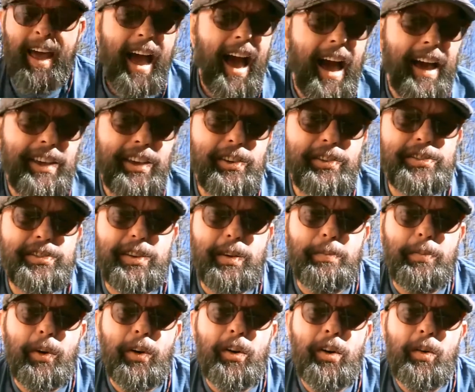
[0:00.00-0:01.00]
I used to
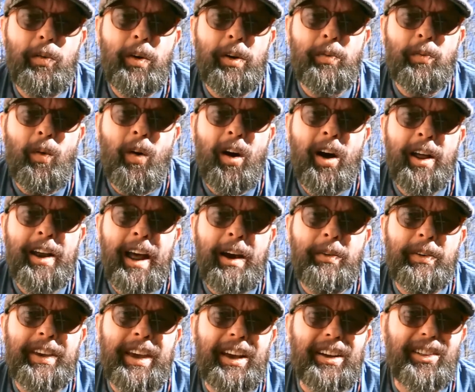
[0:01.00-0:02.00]
brew when I
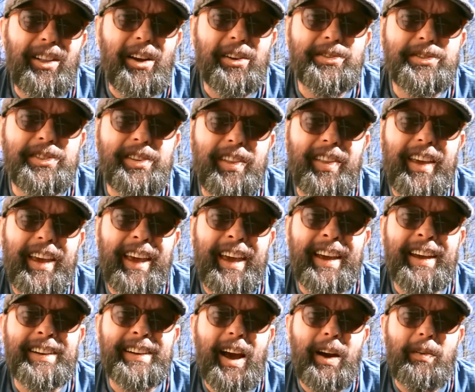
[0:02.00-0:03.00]
would get close to the
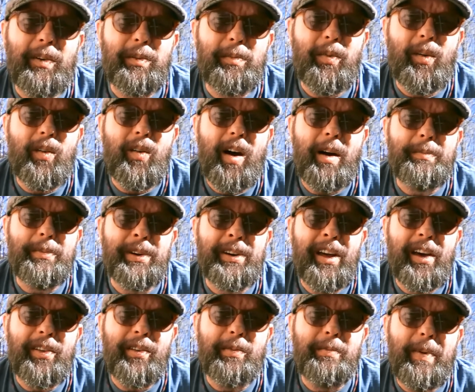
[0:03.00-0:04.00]
end, I would brew up
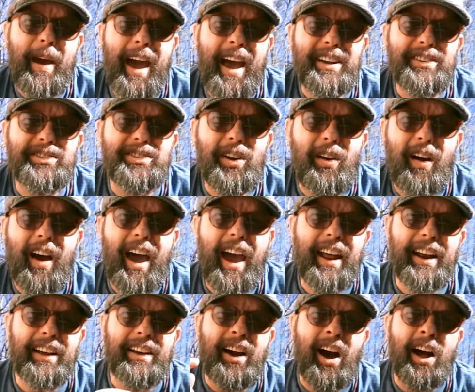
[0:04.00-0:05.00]
another batch, so I
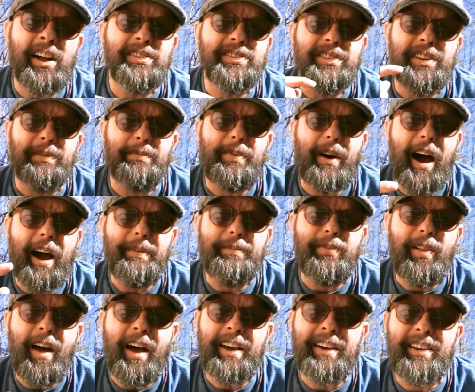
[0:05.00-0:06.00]
had a constant
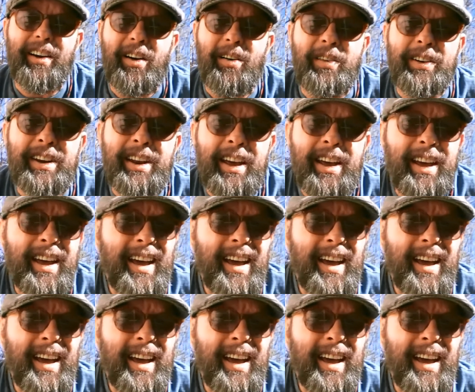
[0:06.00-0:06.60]
pipeline going.